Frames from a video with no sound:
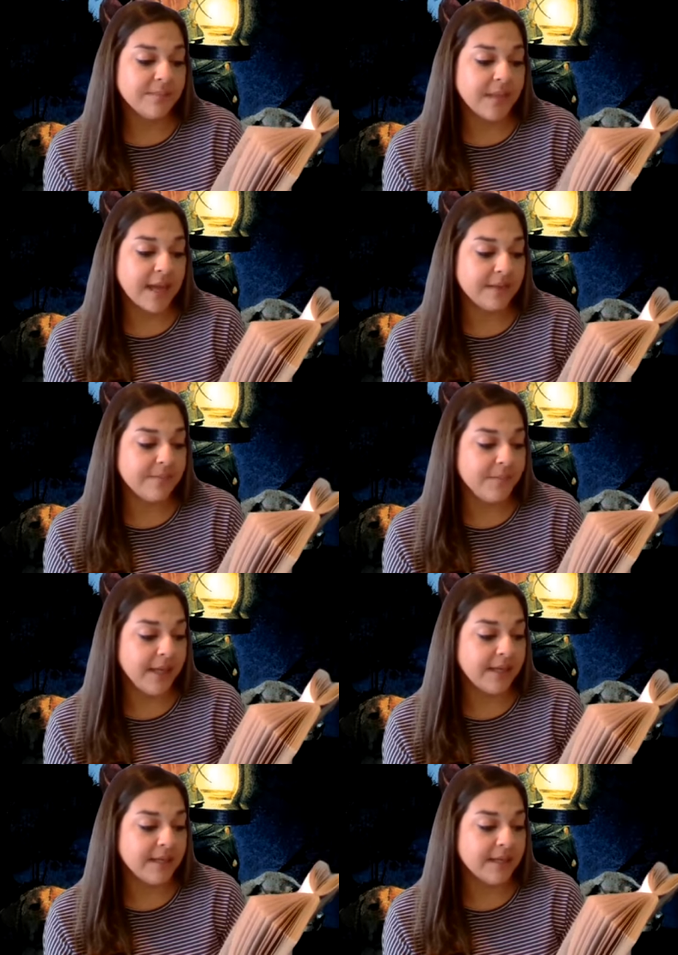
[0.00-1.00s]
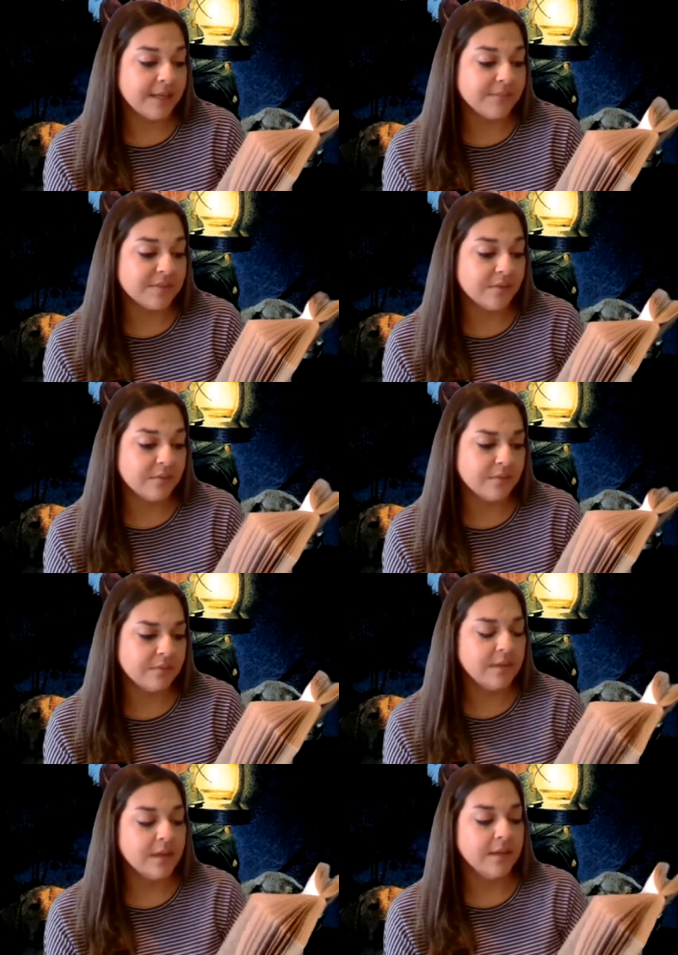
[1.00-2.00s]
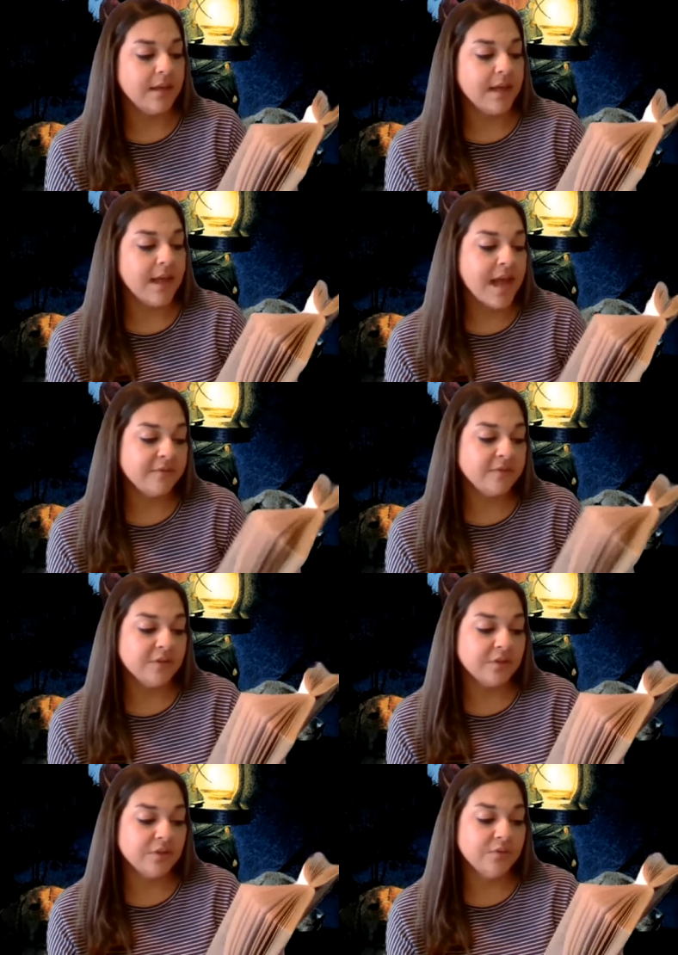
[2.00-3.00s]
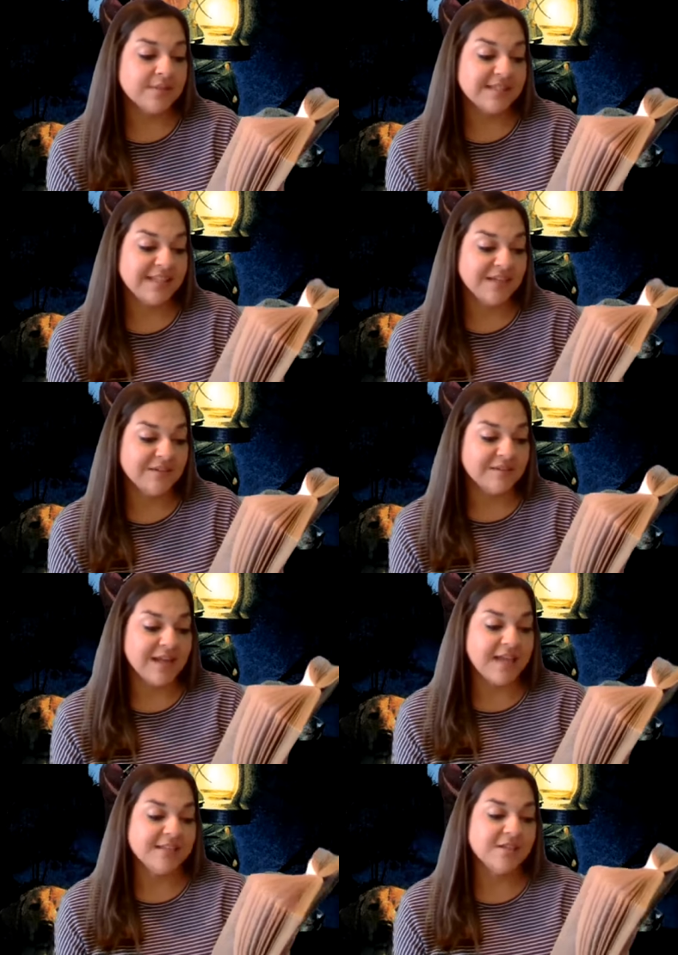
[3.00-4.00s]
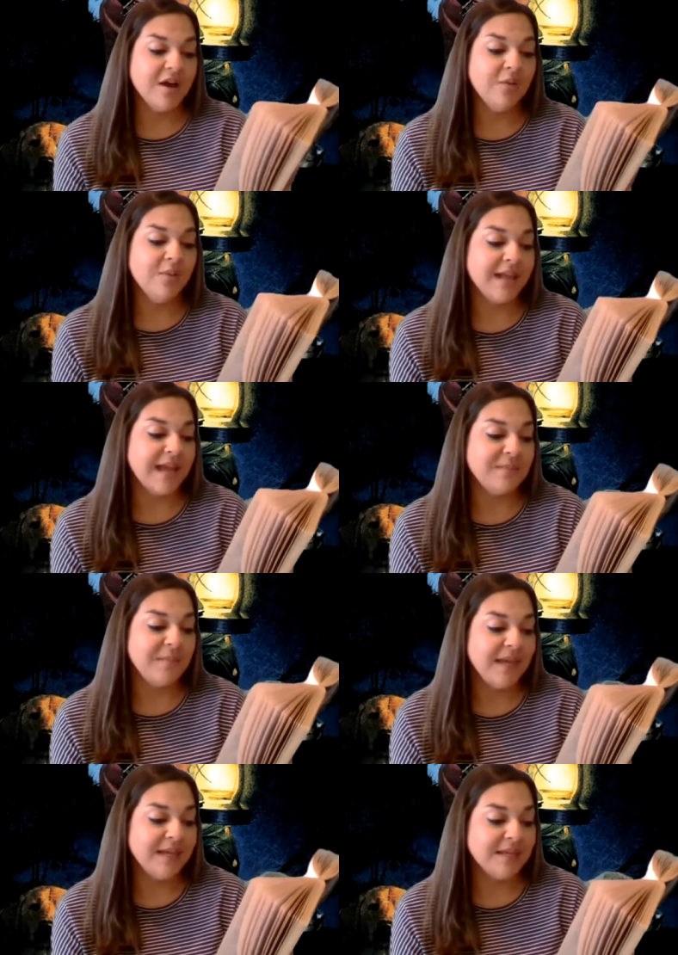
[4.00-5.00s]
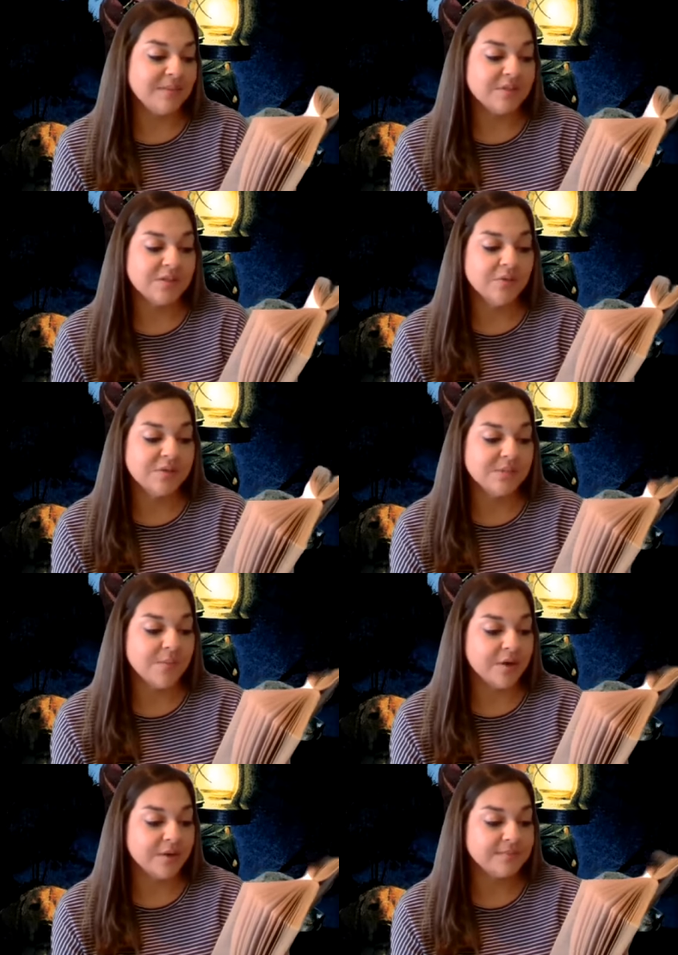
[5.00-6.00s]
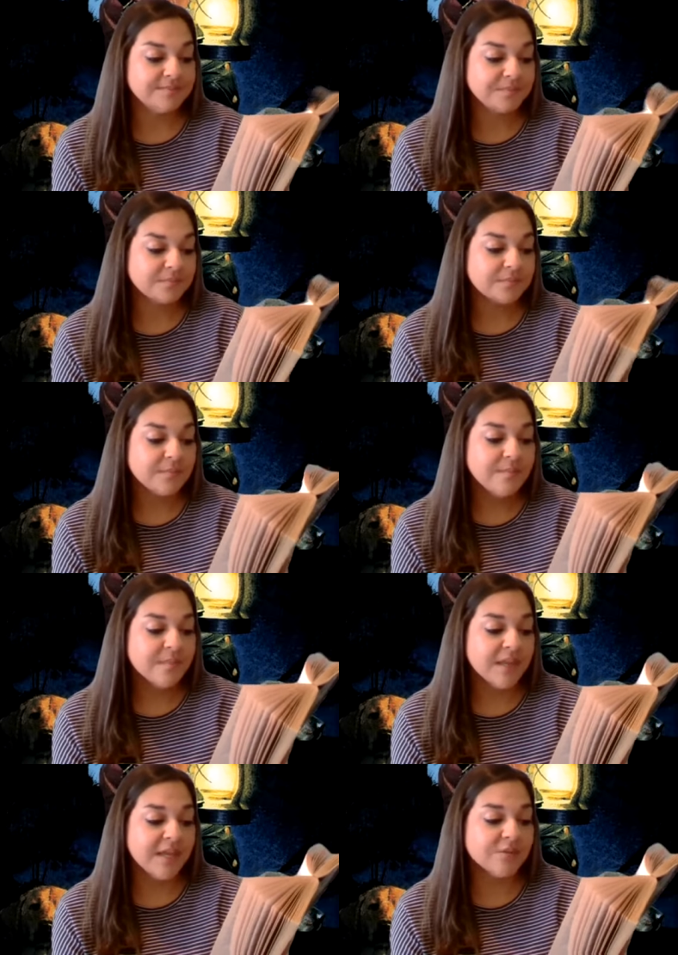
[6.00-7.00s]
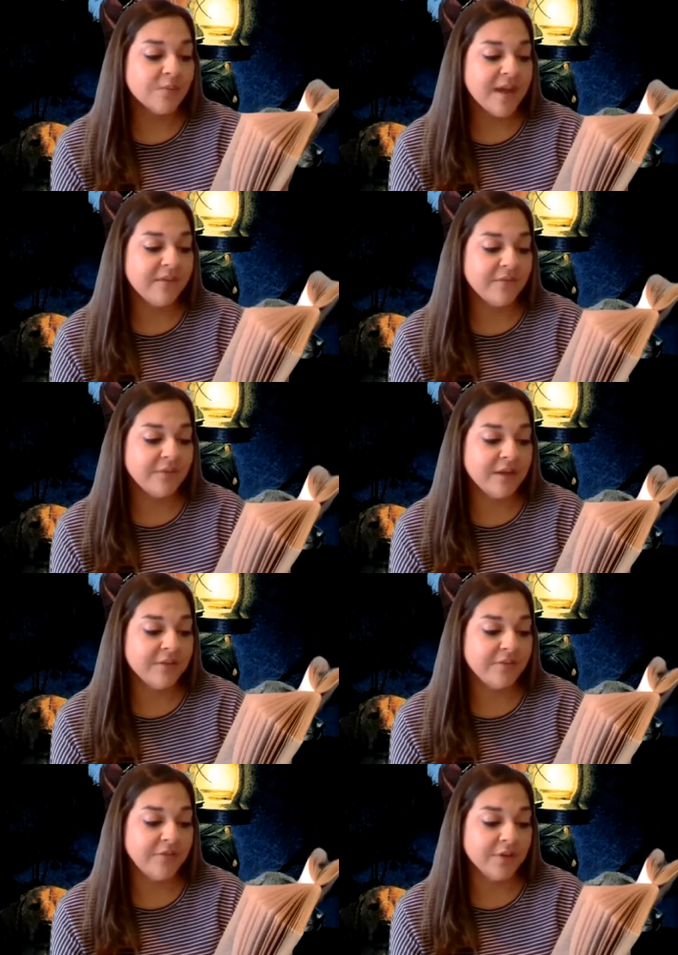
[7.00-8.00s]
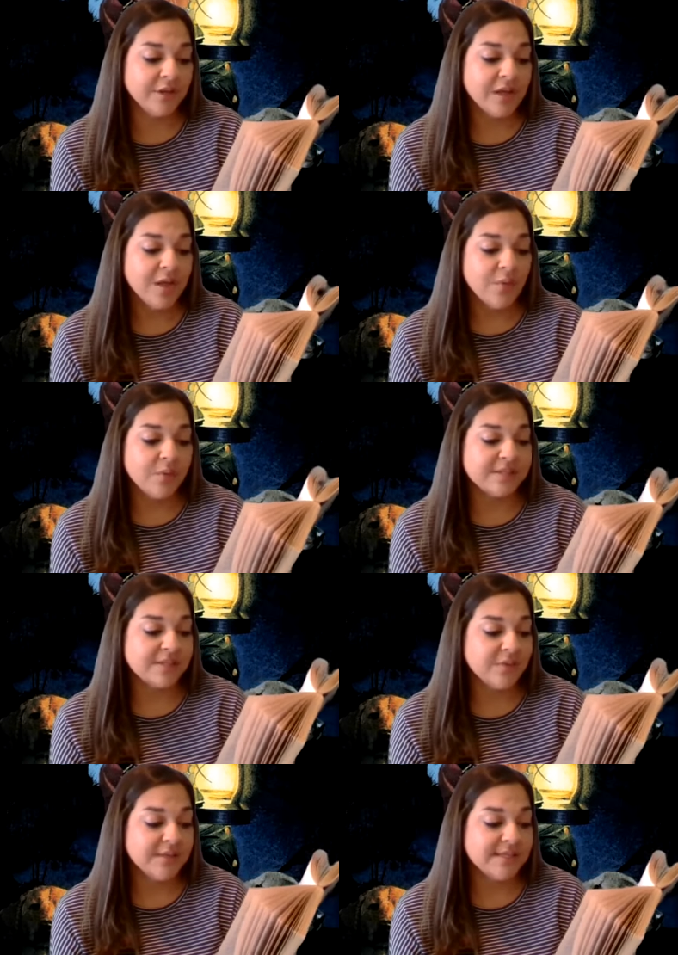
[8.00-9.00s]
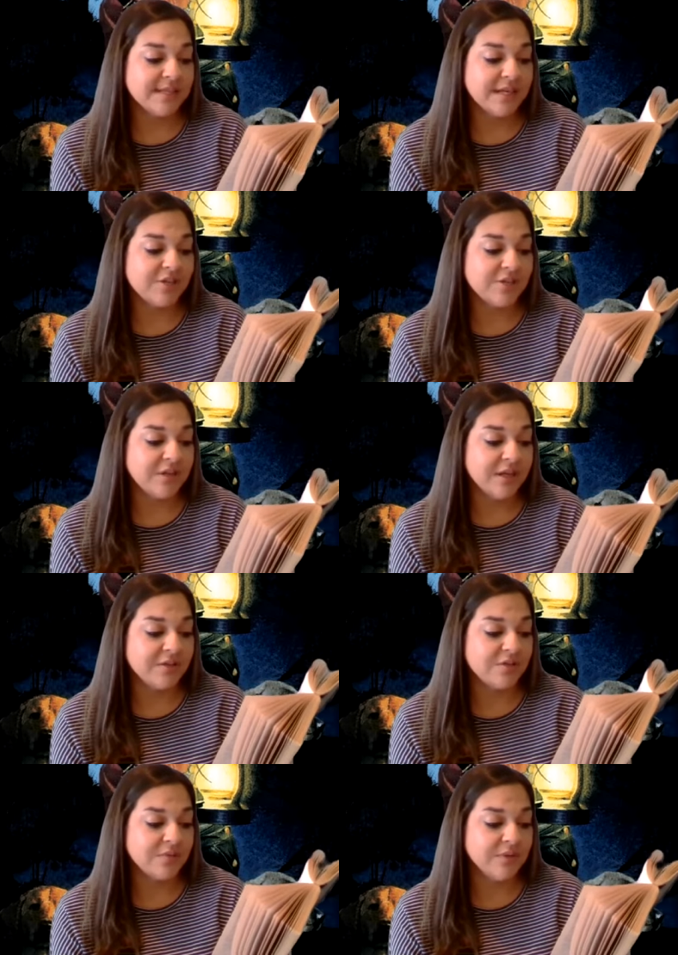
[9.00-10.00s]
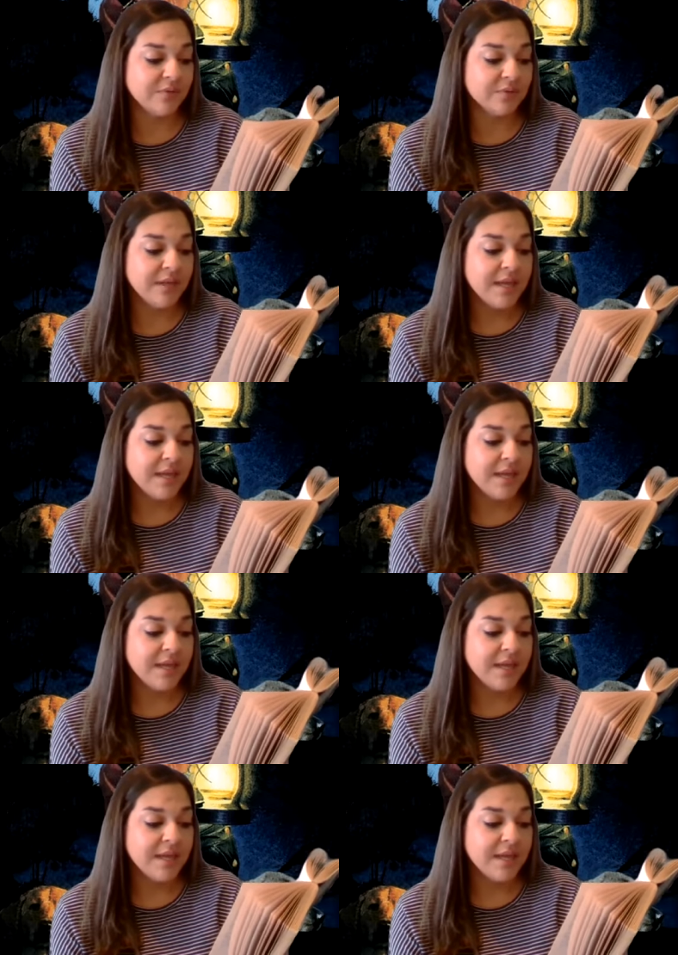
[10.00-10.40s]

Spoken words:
had made him so. After the coon was killed, I saw what had made him so smart. His right front foot was twisted and shriveled.